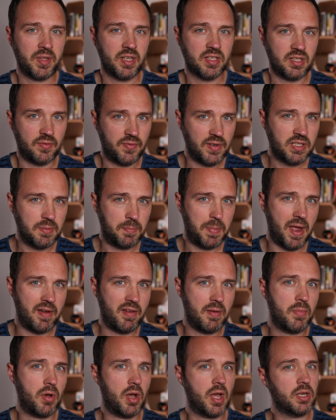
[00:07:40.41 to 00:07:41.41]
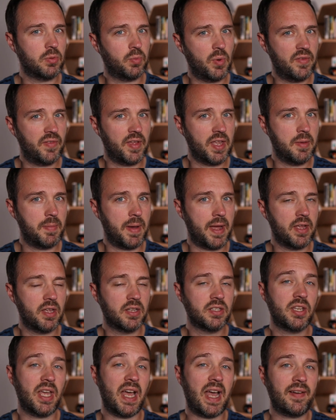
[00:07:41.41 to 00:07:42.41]
Something to bear in mind with eBay
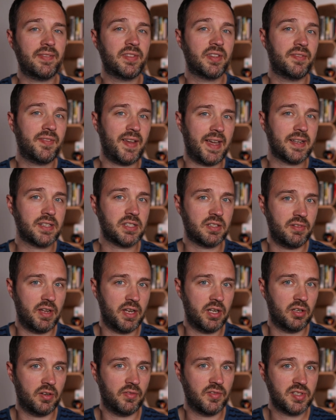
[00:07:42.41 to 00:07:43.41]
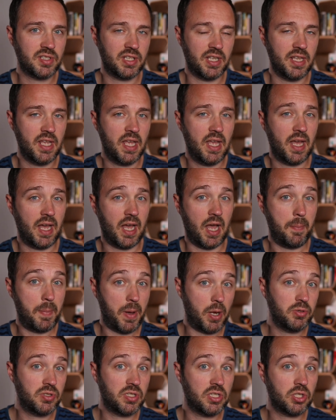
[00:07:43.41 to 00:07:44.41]
is you have to factor in, obviously,
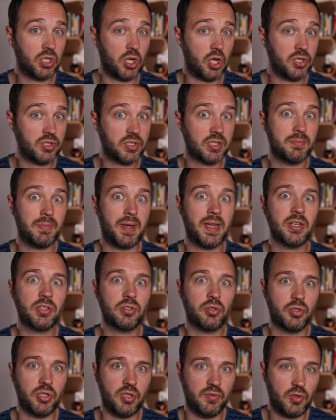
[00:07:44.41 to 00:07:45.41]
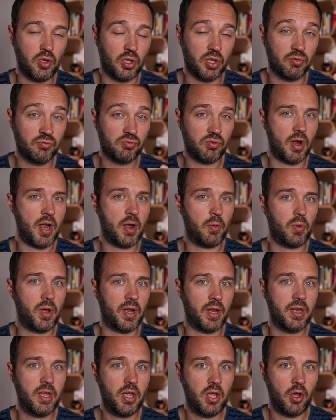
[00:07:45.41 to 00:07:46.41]
postage costs and make sure you've got the right
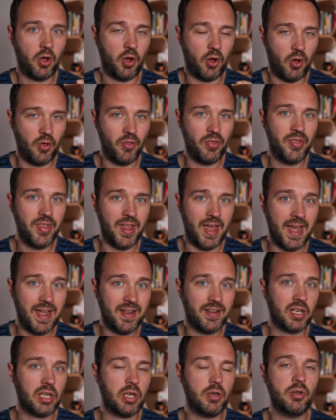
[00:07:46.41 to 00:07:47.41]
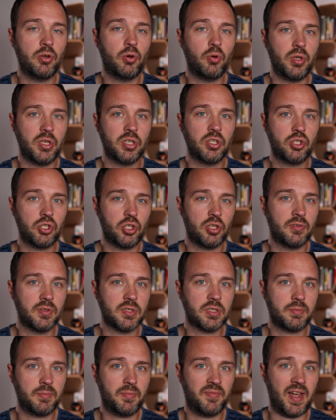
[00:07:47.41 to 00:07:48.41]
one on there, including all the
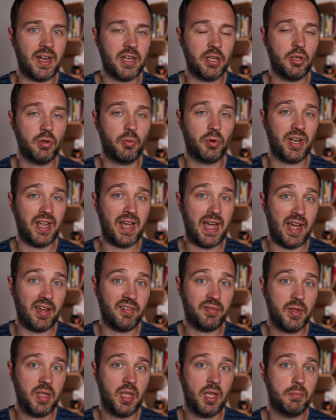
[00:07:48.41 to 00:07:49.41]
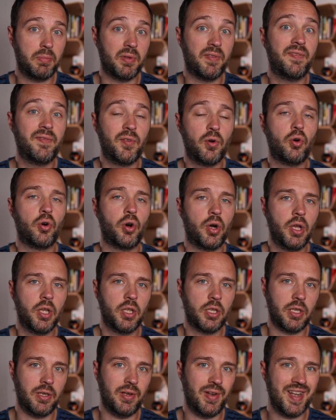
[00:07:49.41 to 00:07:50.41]
insurance value you want to have before
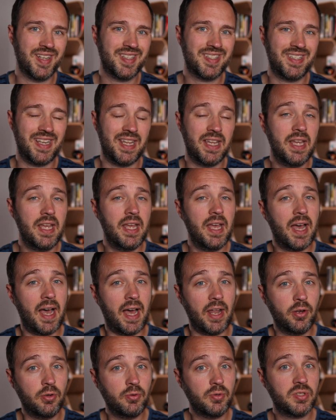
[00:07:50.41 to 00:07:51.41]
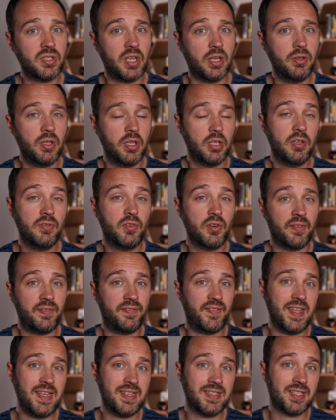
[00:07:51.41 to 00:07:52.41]
you list it. And also, you've got
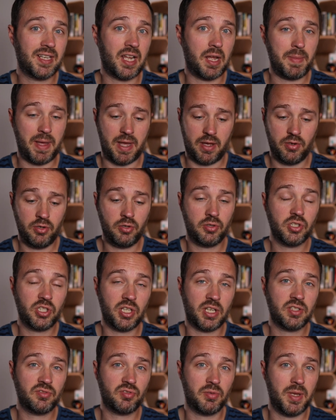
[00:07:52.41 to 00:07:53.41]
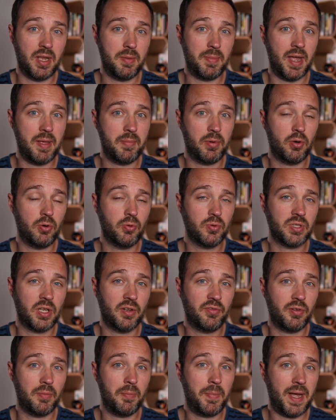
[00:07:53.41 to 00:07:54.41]
fees to come out, not just from eBay, but
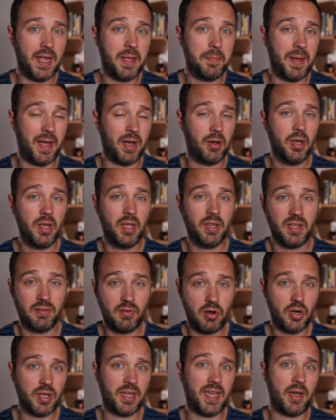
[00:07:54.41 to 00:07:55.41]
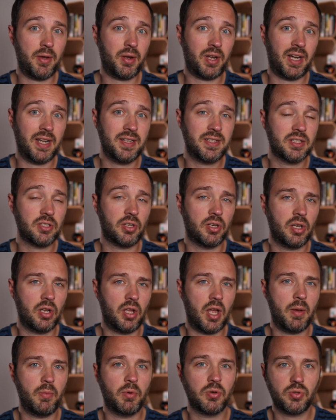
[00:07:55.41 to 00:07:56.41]
also from PayPal. There are calculators
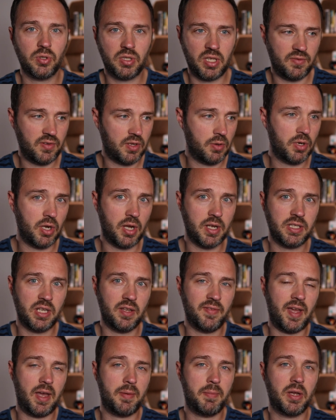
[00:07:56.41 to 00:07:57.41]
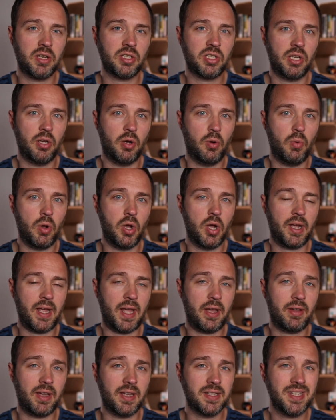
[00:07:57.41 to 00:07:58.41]
online which will give you an idea of how much it will work
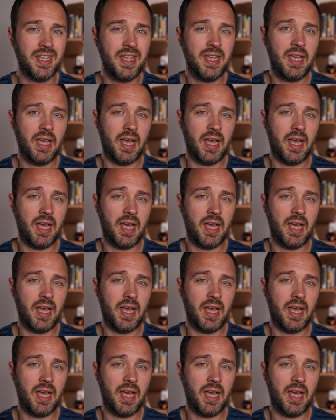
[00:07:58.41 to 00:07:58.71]
out as,